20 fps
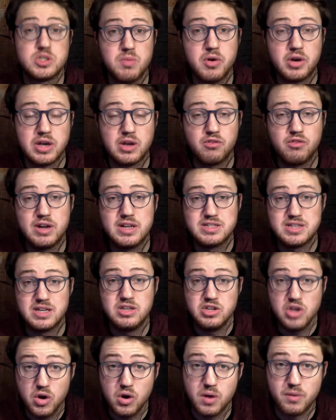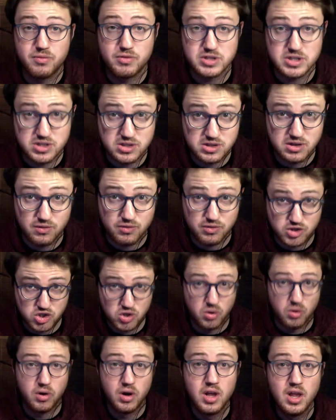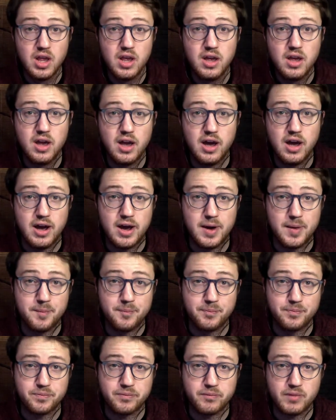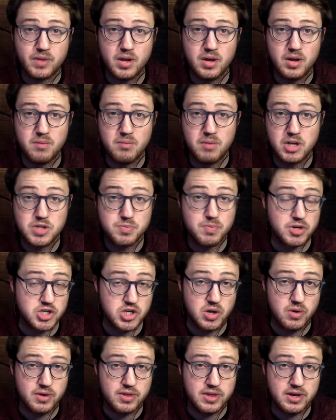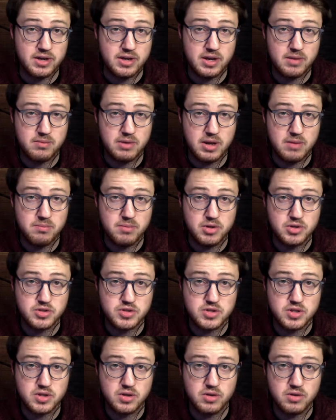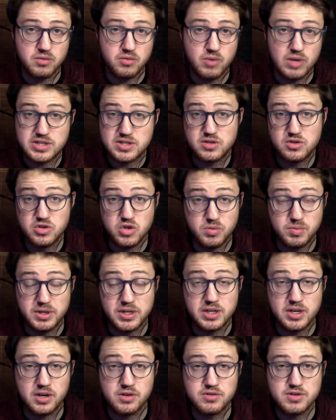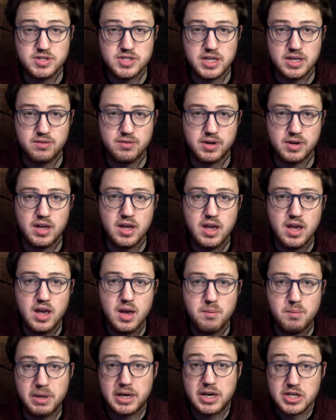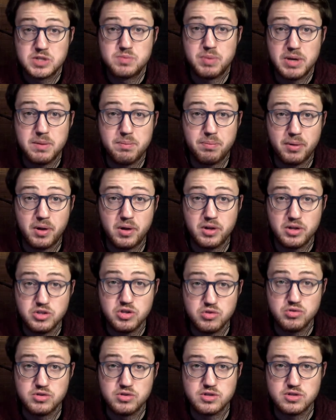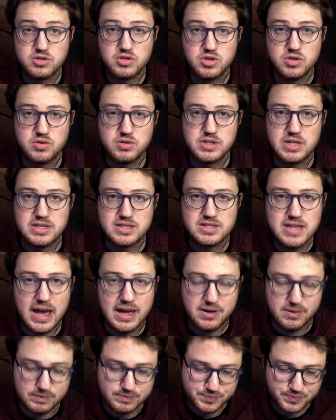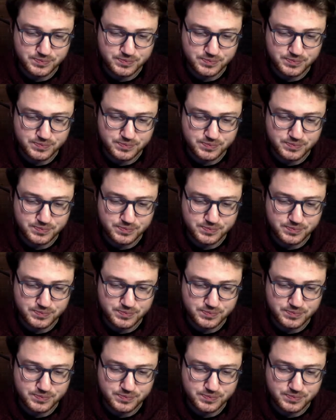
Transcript: smoking rates in Europe for sure. Much lower than most Western European countries, even, because people use snus instead.